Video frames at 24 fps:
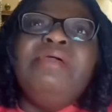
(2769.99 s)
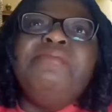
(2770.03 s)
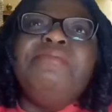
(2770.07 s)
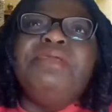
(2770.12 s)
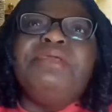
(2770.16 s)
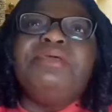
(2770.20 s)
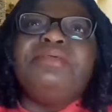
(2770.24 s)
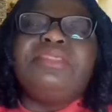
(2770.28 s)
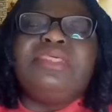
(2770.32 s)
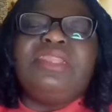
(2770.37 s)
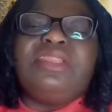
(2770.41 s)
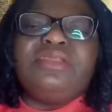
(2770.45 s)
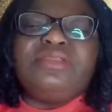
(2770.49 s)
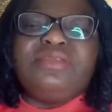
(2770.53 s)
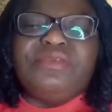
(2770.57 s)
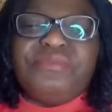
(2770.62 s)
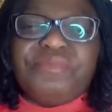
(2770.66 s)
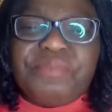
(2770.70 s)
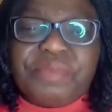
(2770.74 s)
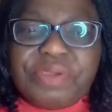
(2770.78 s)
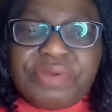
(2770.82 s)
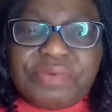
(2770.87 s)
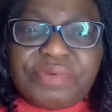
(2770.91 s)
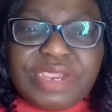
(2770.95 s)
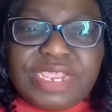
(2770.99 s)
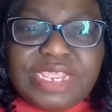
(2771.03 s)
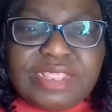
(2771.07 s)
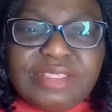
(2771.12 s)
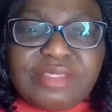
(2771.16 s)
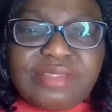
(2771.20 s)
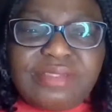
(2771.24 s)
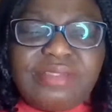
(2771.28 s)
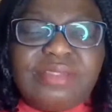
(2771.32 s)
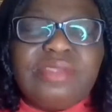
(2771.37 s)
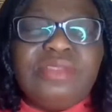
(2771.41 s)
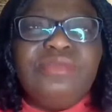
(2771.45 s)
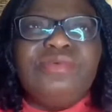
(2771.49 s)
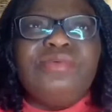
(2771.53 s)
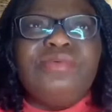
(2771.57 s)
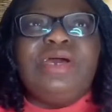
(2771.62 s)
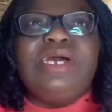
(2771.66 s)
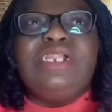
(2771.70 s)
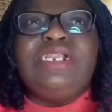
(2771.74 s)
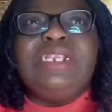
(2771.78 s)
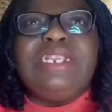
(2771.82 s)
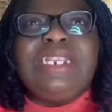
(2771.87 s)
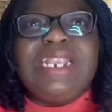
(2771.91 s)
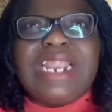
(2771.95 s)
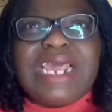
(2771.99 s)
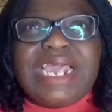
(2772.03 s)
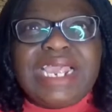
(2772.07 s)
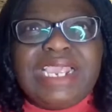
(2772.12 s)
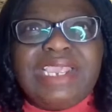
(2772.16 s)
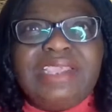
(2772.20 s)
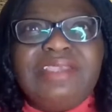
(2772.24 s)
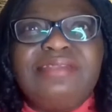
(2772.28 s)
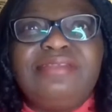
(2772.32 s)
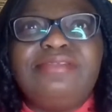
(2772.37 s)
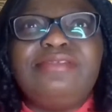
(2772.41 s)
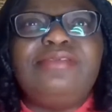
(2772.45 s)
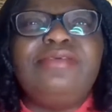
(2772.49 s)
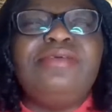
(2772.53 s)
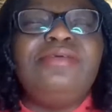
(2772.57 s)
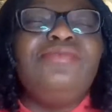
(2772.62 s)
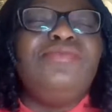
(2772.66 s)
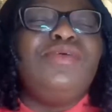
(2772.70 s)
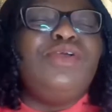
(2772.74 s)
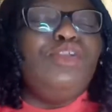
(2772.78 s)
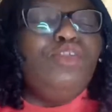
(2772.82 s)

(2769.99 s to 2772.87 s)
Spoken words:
Because a lot of parents, at night,